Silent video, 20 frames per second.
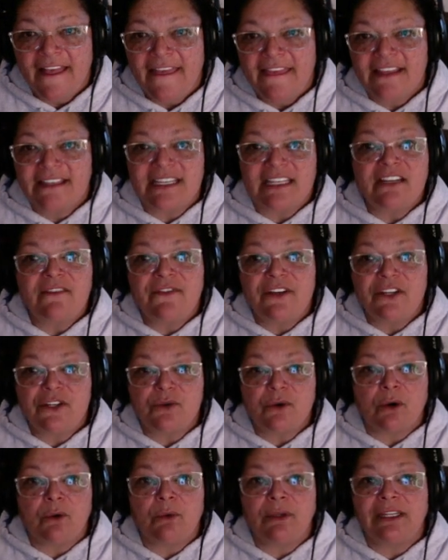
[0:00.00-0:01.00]
This
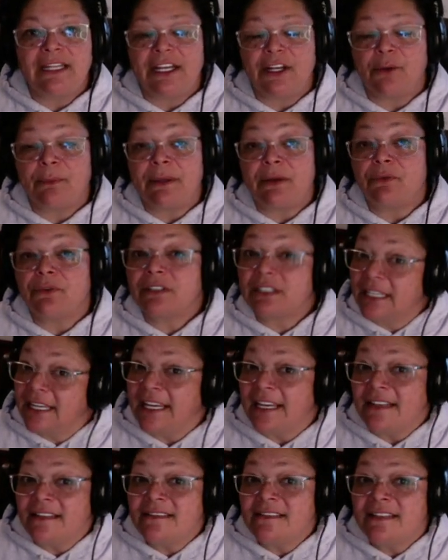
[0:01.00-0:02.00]
individual would later be
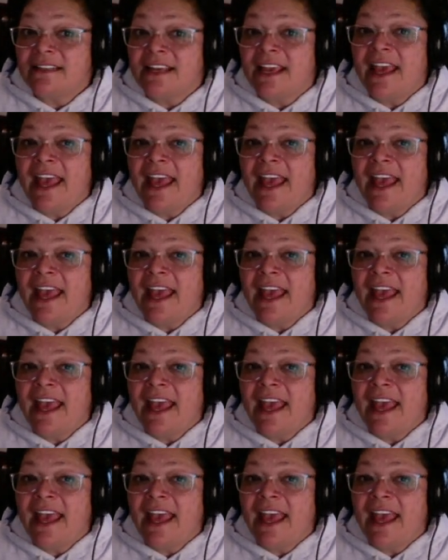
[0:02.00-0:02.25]
released